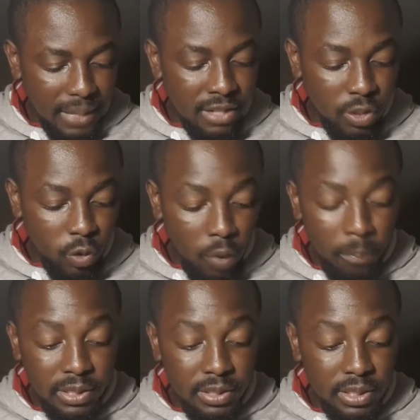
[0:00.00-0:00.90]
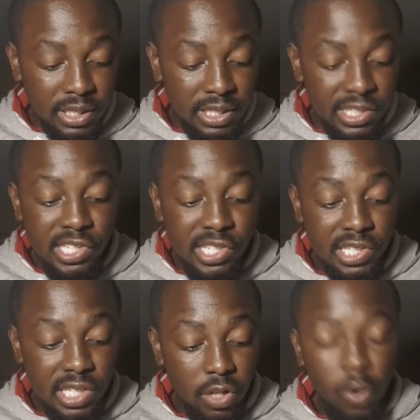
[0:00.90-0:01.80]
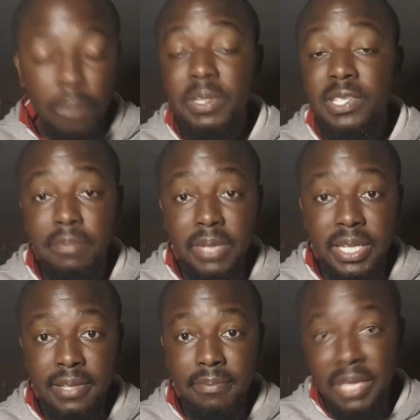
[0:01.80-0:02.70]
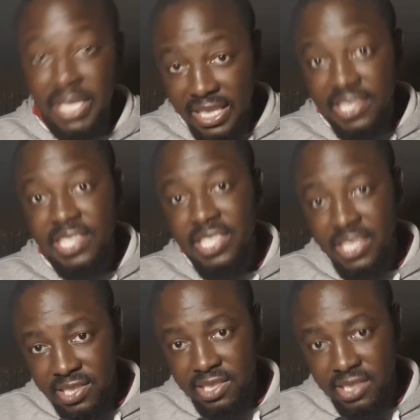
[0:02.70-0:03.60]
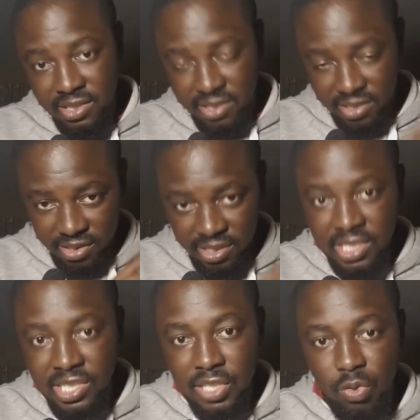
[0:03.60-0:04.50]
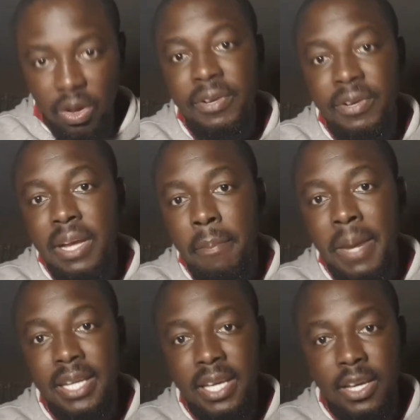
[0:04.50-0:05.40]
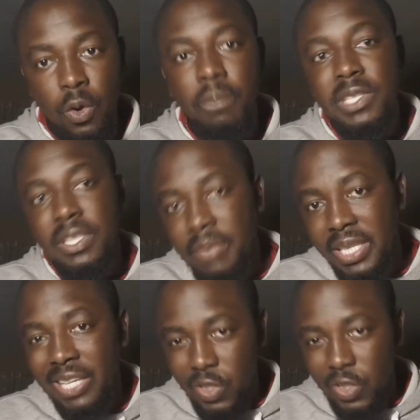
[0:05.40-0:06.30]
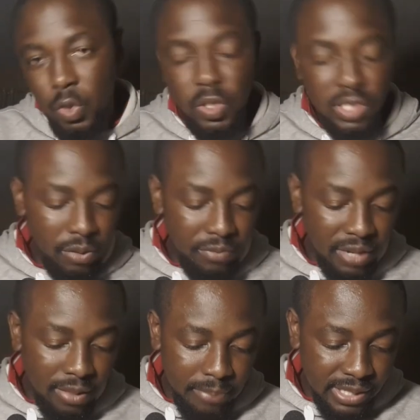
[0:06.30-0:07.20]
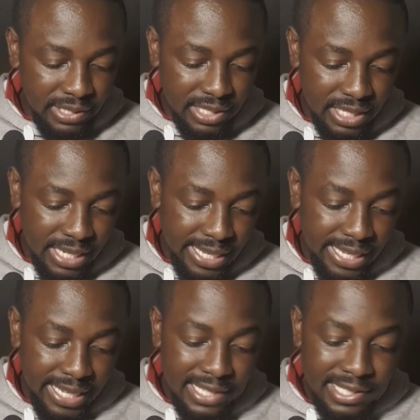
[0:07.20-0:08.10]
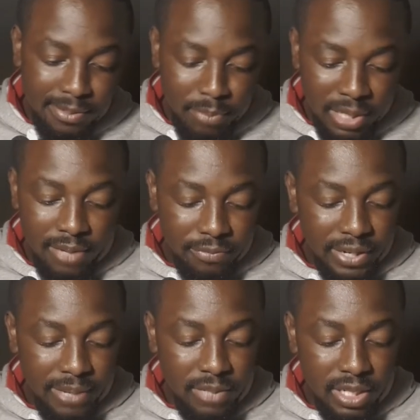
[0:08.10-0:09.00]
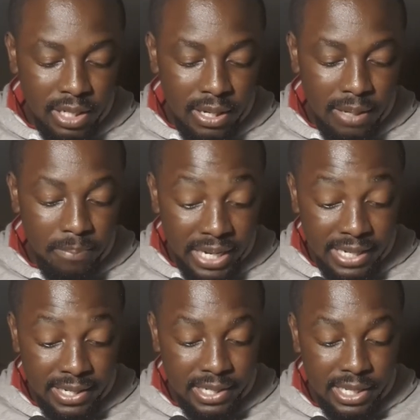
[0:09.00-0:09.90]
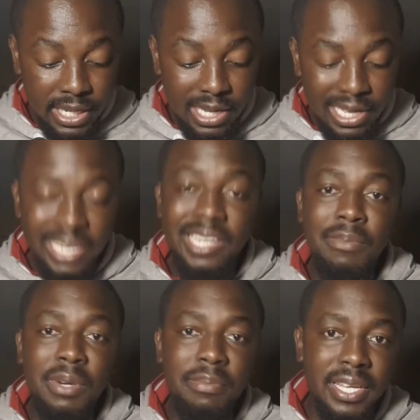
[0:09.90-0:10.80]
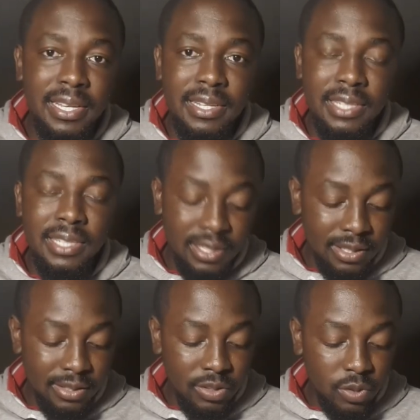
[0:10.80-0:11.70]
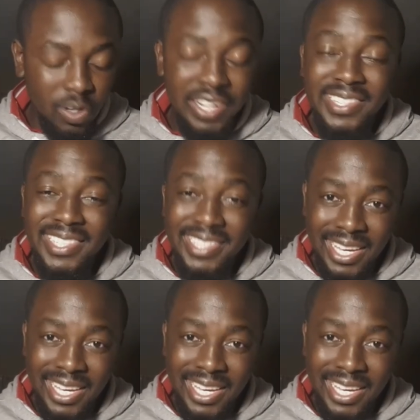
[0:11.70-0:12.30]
it's an indigenous and a composite breed, meaning indigenous, it's indigenous to Africa, but composite meaning it was crossed out of other breeds. It's a medium-framed breed, and in Namibia, its occurrence is